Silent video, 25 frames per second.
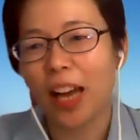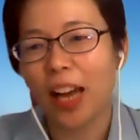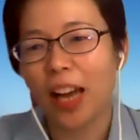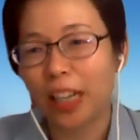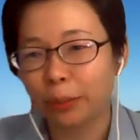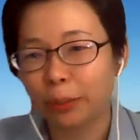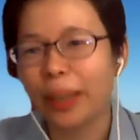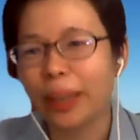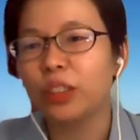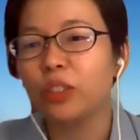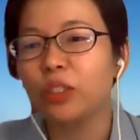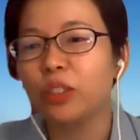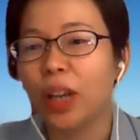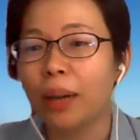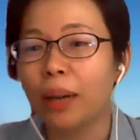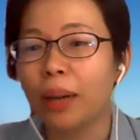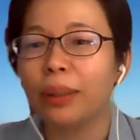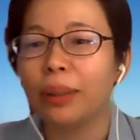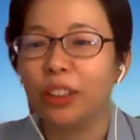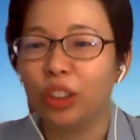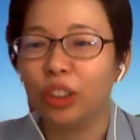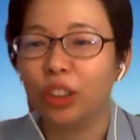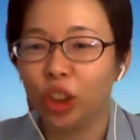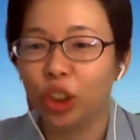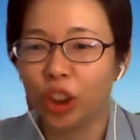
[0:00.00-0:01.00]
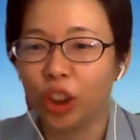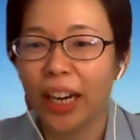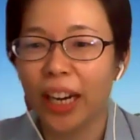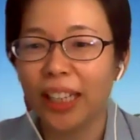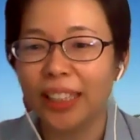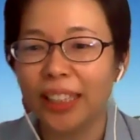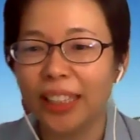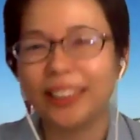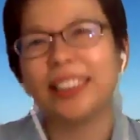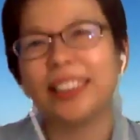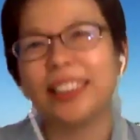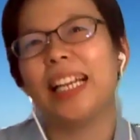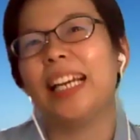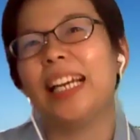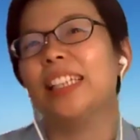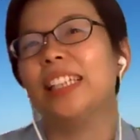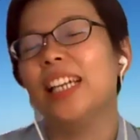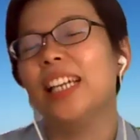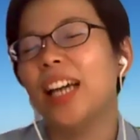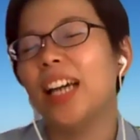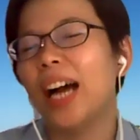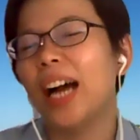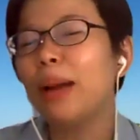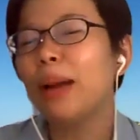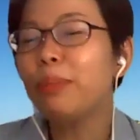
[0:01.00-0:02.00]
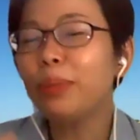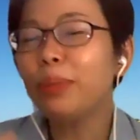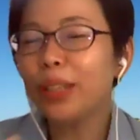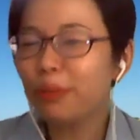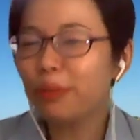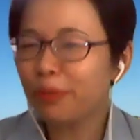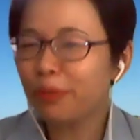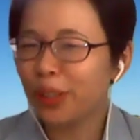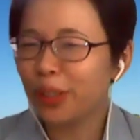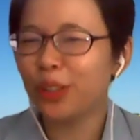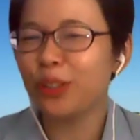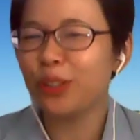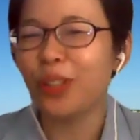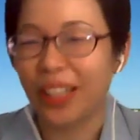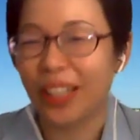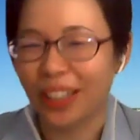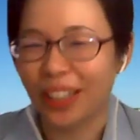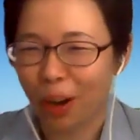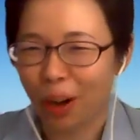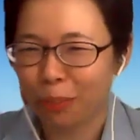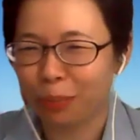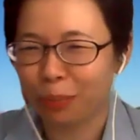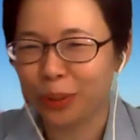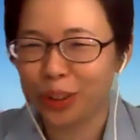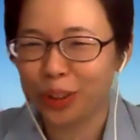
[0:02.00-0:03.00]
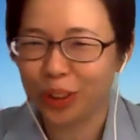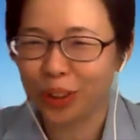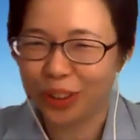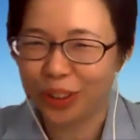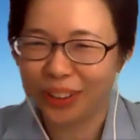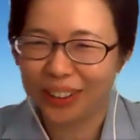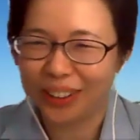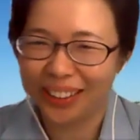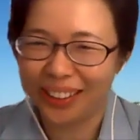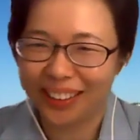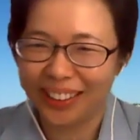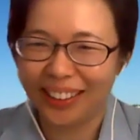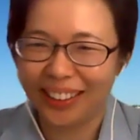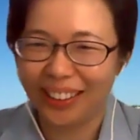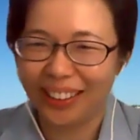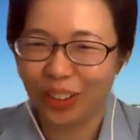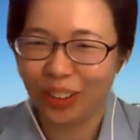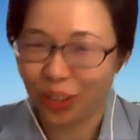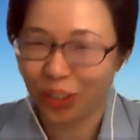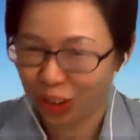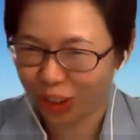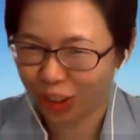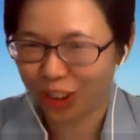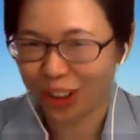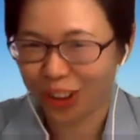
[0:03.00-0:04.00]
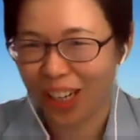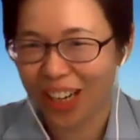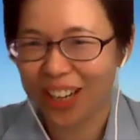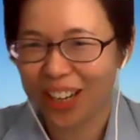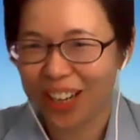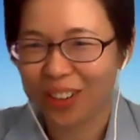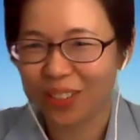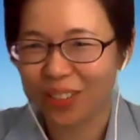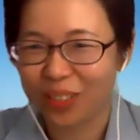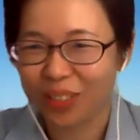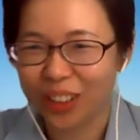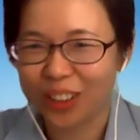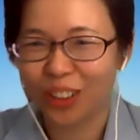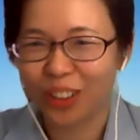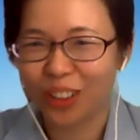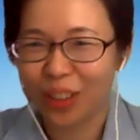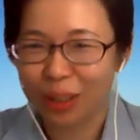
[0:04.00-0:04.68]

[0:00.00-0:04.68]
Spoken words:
expect you come and share. It's like I'm giving you an opportunity to share what you